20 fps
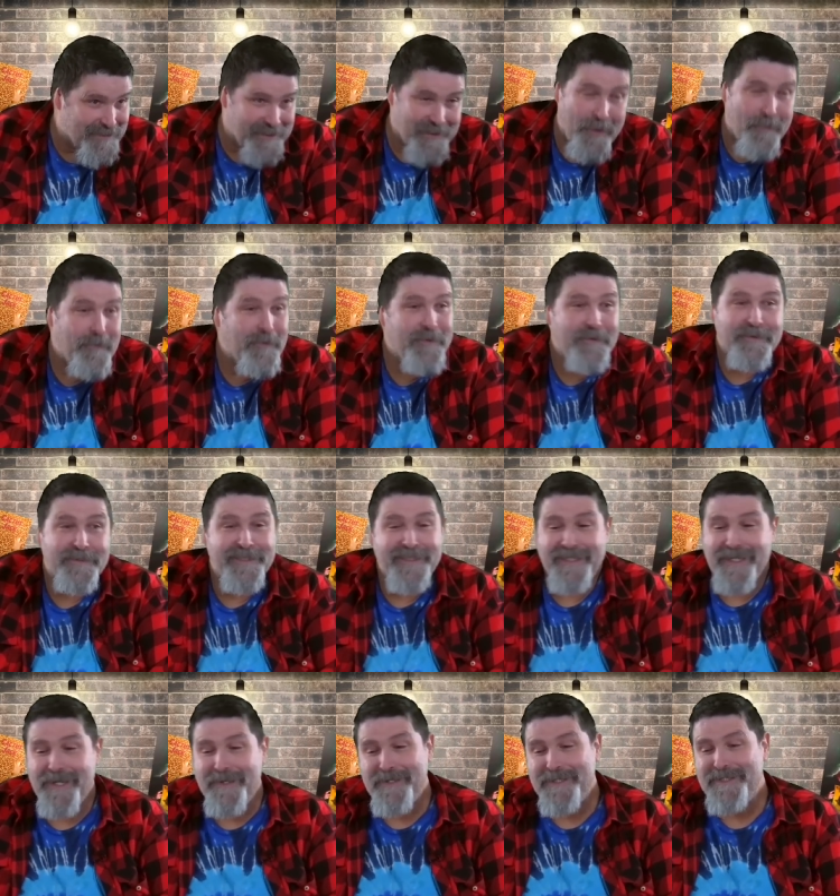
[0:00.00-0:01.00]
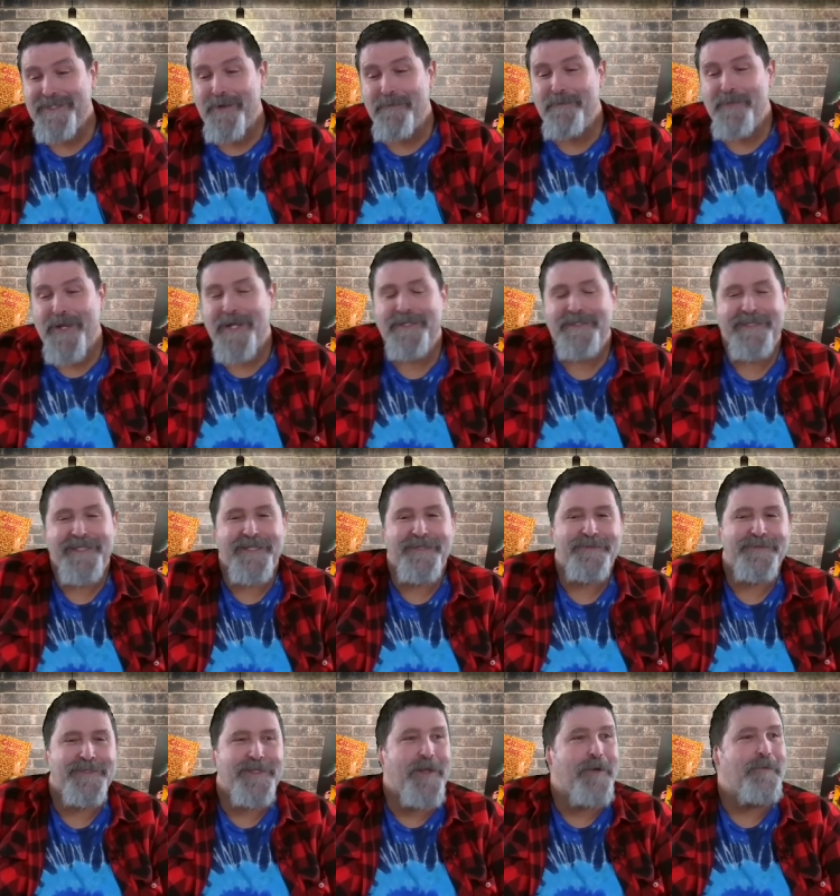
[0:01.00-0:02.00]
global uh, Joe
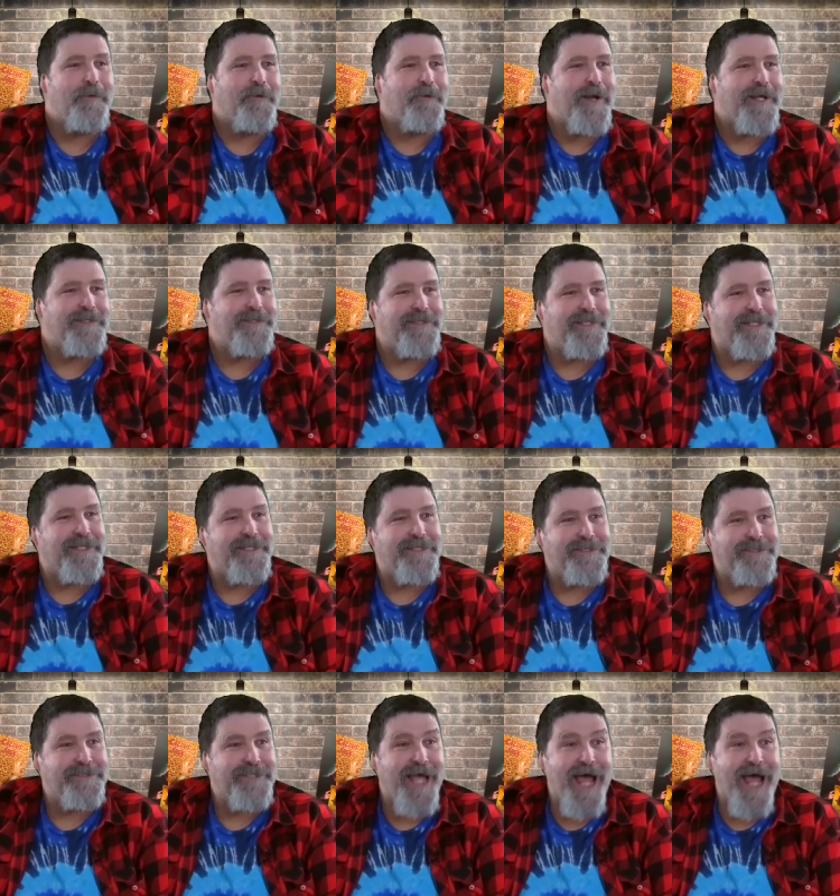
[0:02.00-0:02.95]
Pedicino's global wrestling because